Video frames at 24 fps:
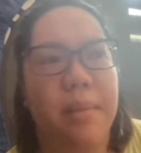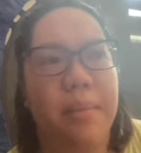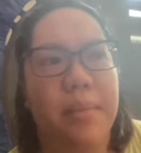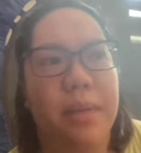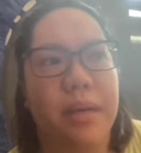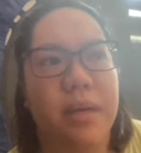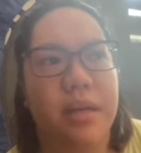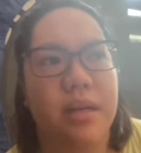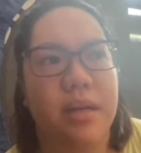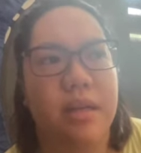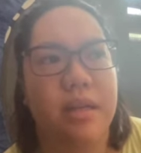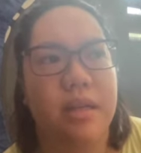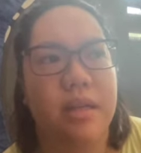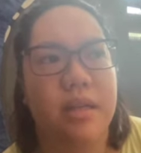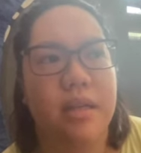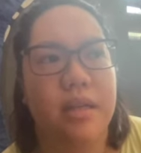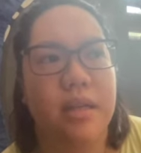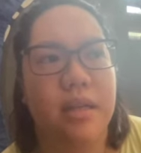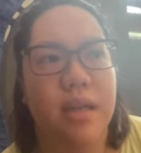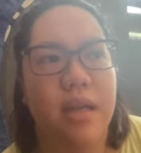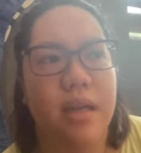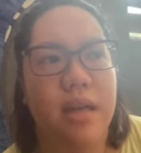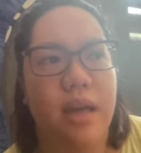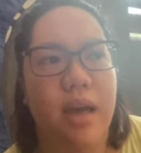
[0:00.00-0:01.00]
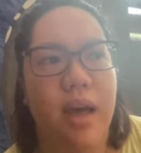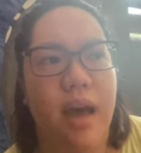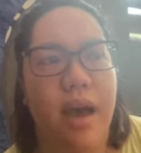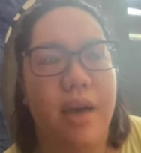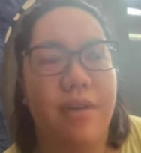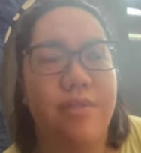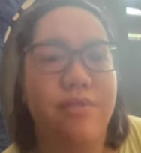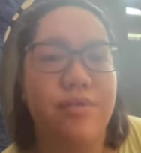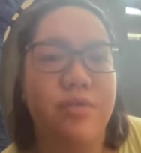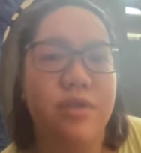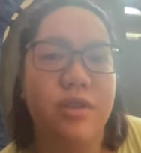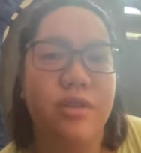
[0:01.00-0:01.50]
but
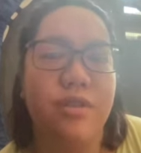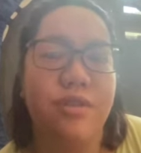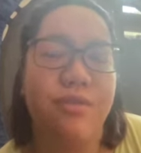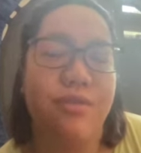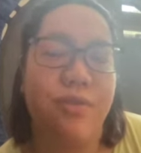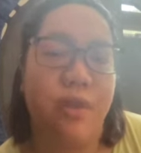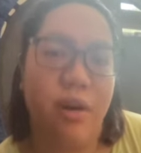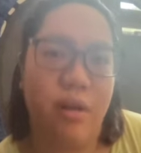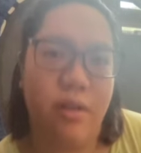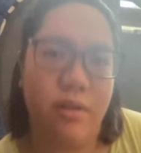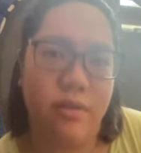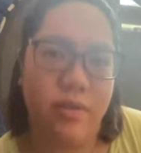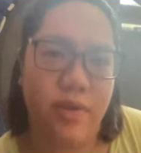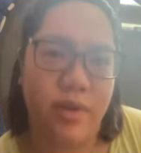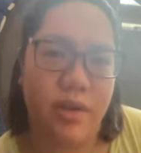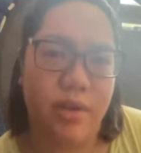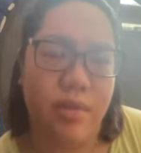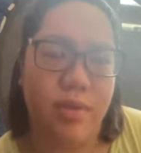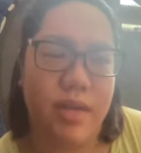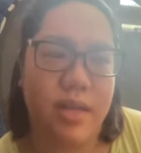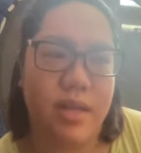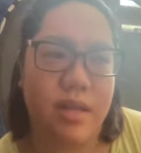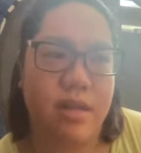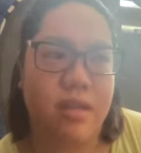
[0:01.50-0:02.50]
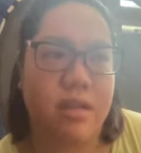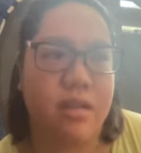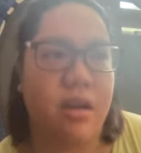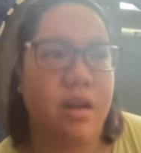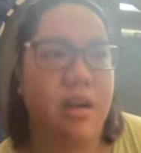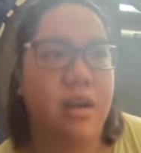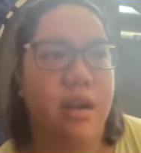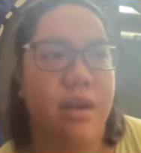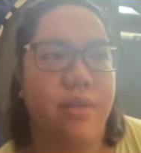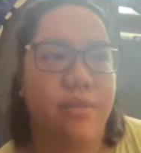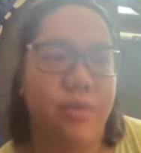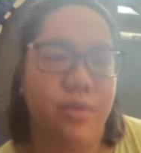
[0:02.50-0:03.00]
after the fall of the
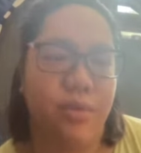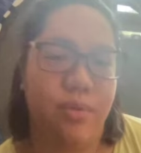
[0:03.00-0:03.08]
USSR,